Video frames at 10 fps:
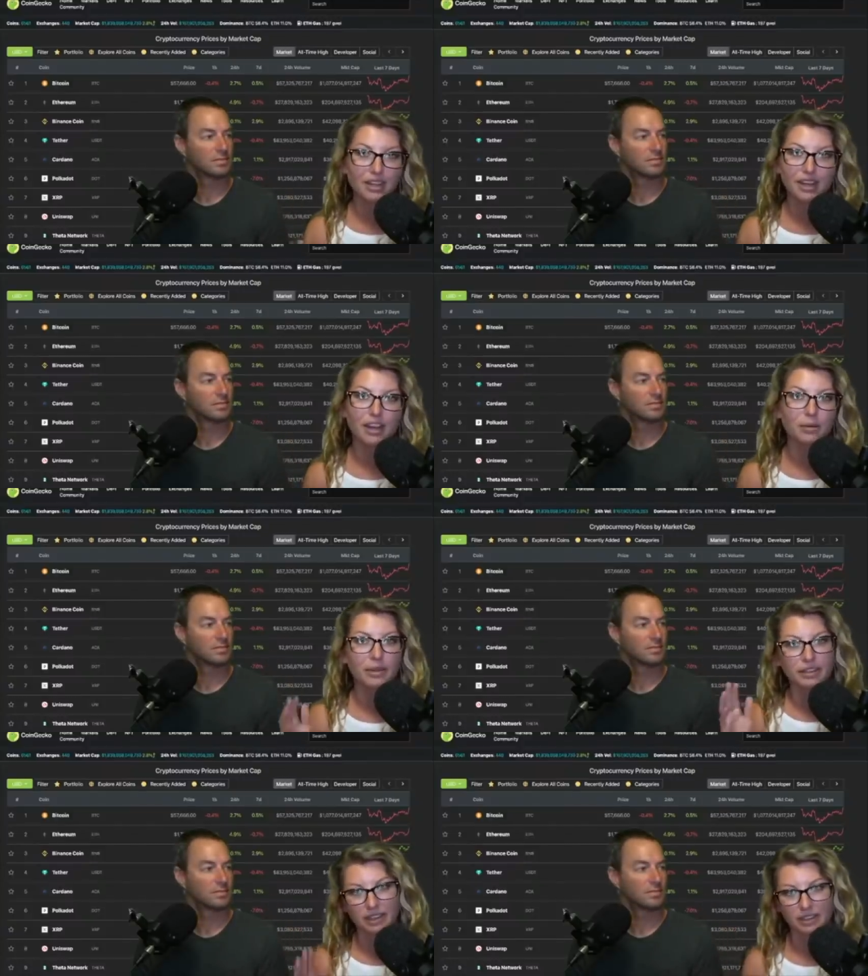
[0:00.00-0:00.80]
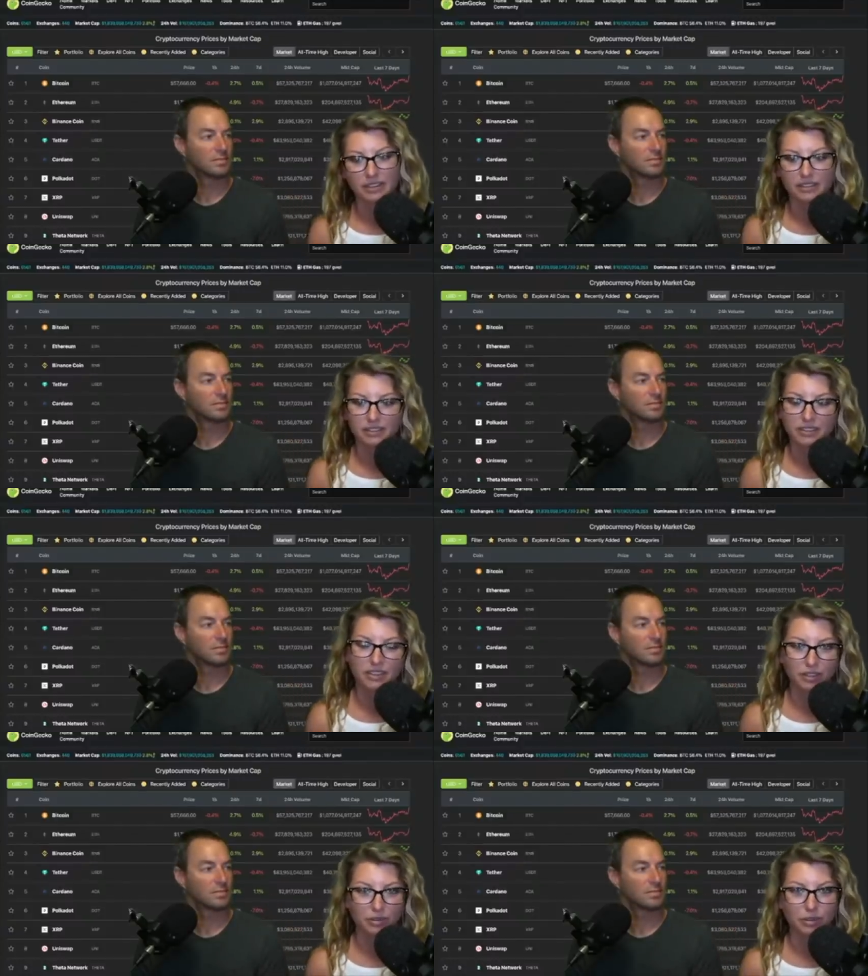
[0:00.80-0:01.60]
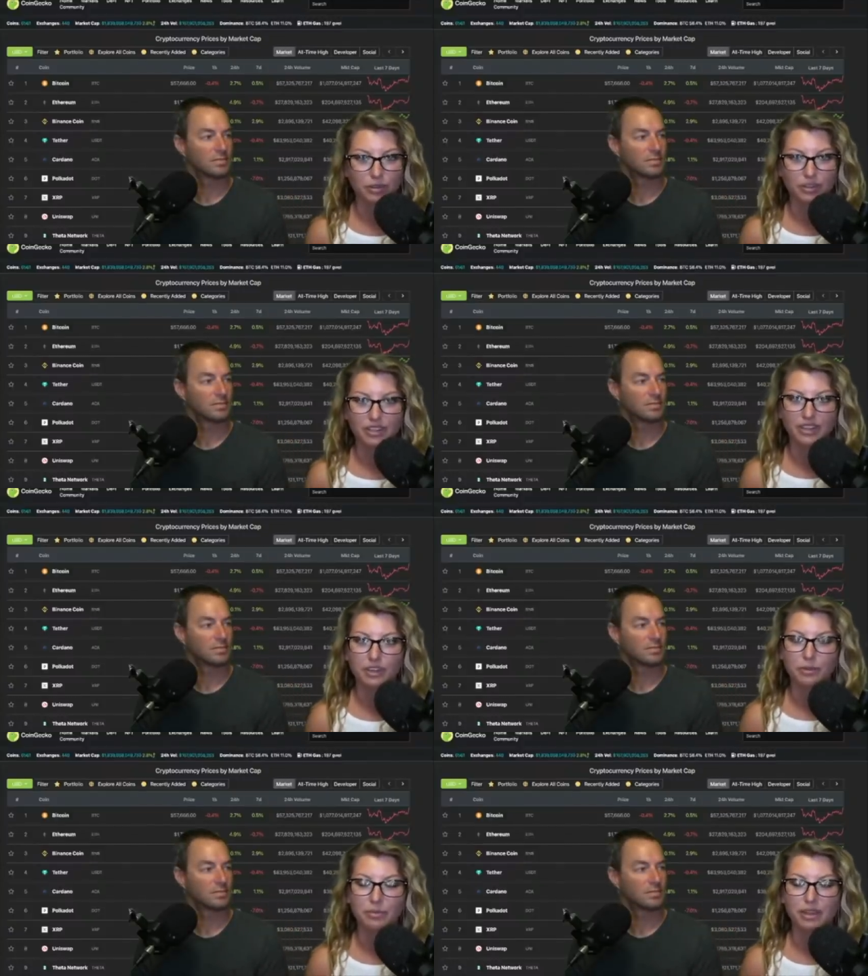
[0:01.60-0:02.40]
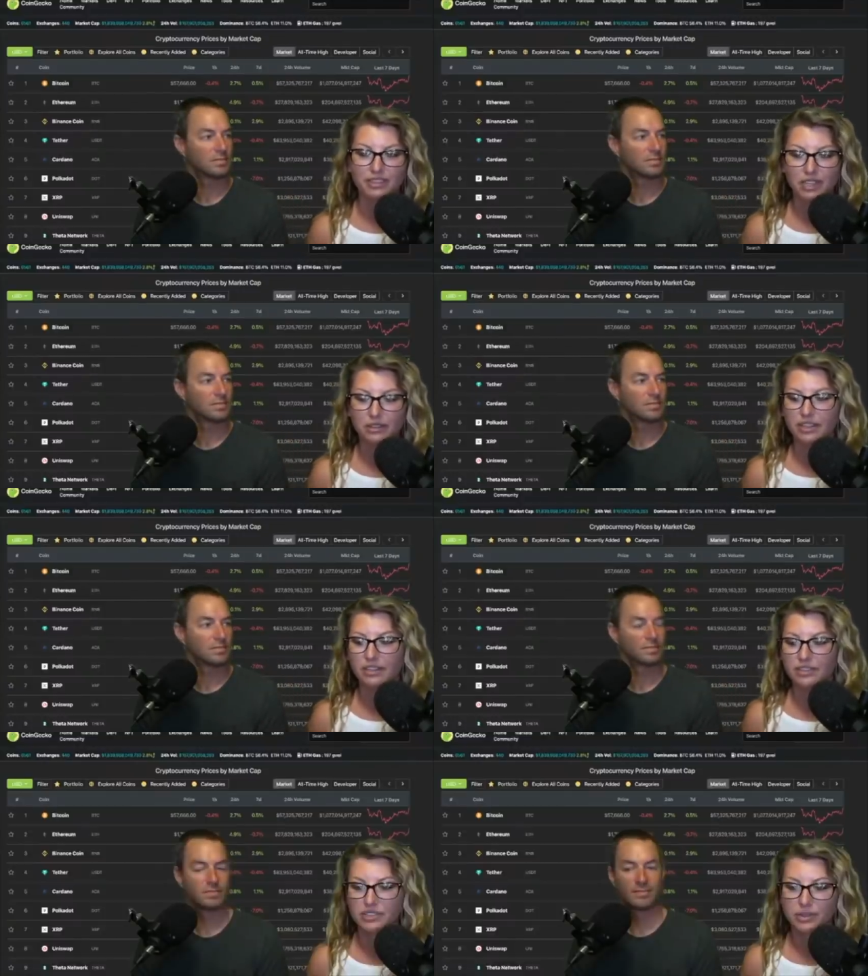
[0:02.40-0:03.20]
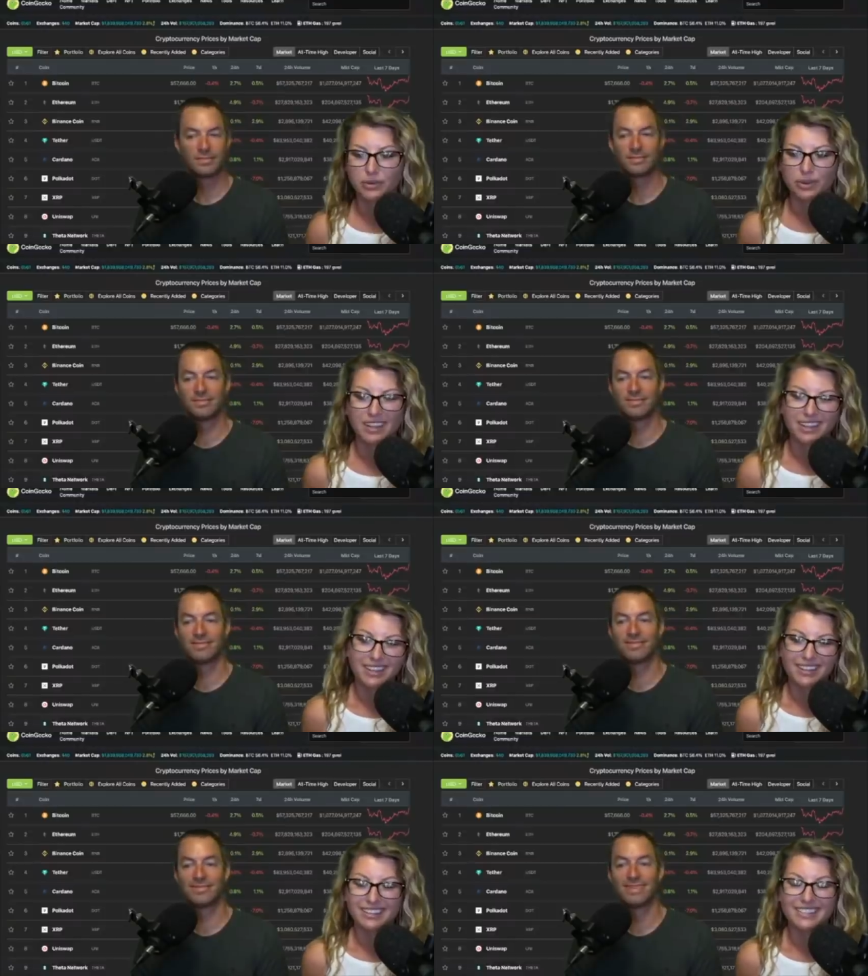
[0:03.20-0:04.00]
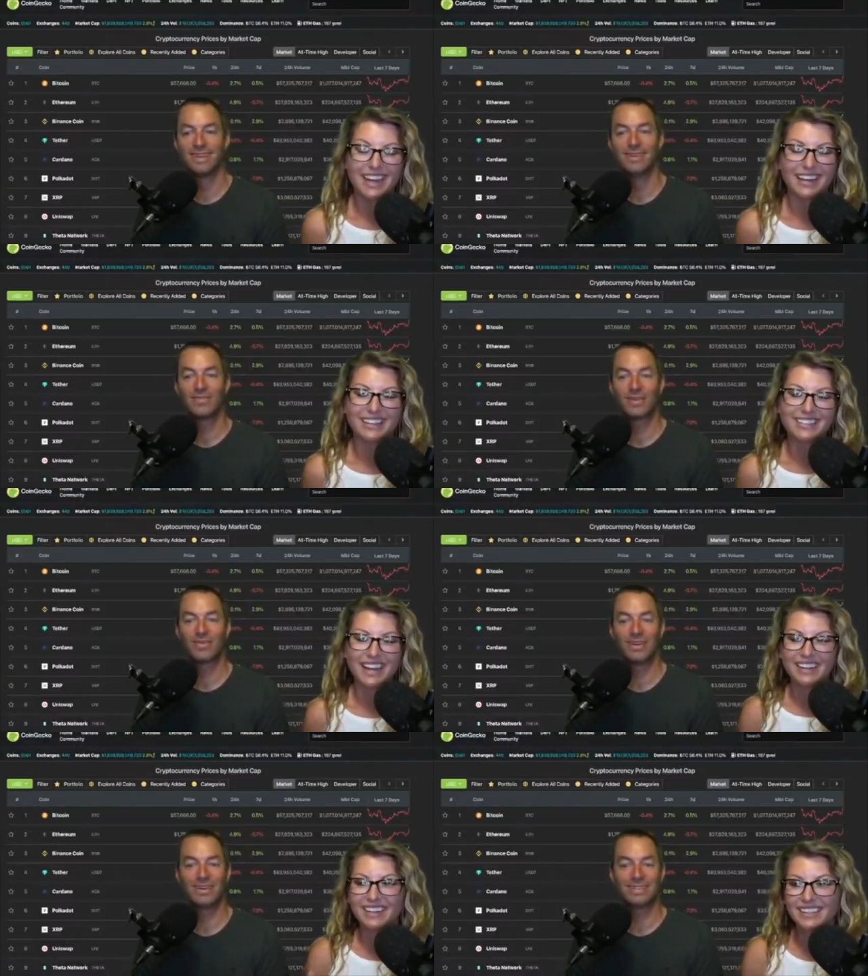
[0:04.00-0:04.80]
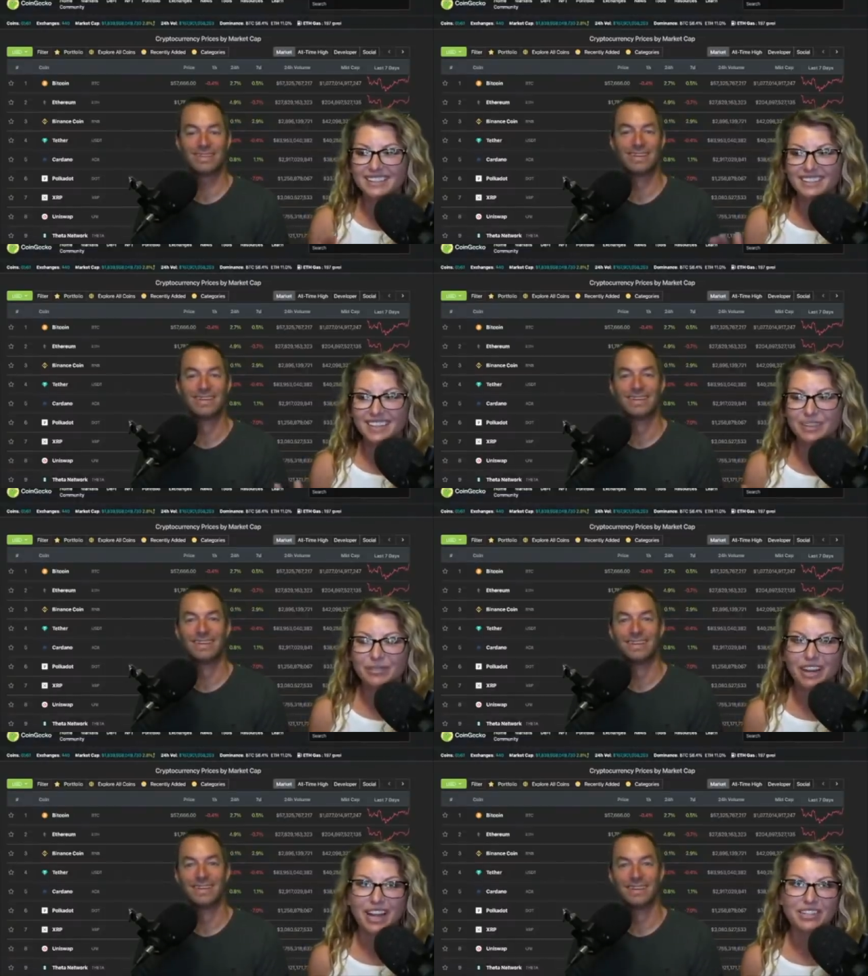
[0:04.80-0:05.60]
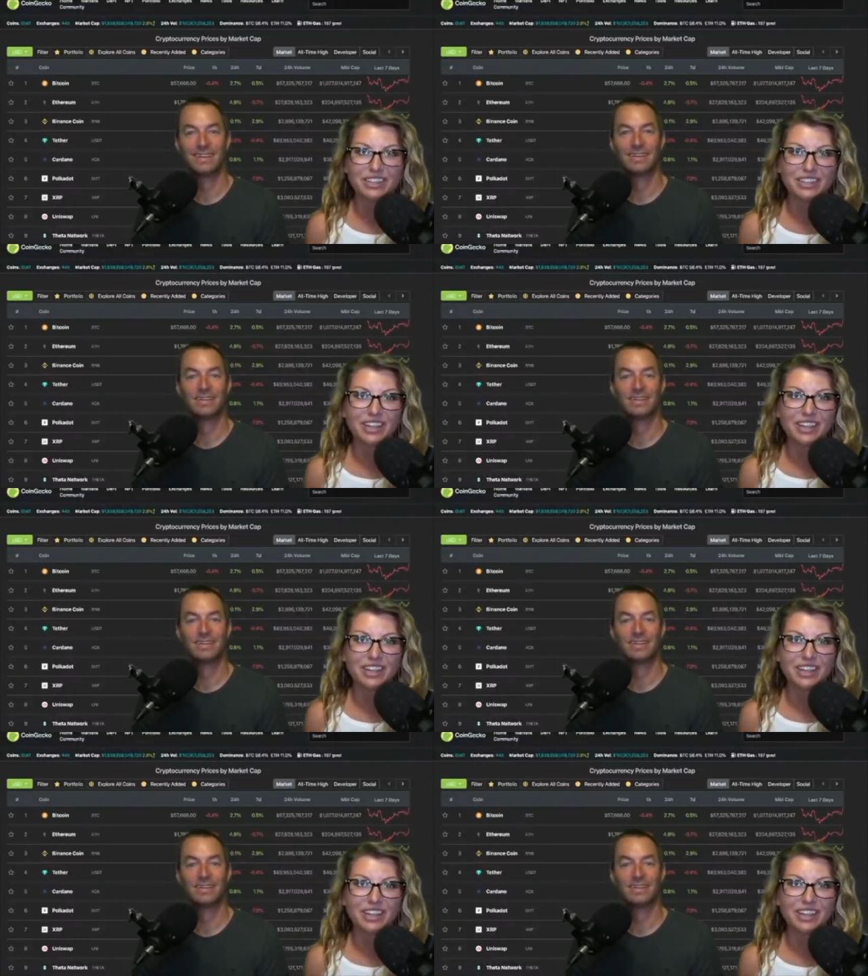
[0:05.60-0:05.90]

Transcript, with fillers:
Speaker 1: Um, and then, you know, the whole thing kind of went back down again. So there's kind of, it's kind of like a delayed reaction.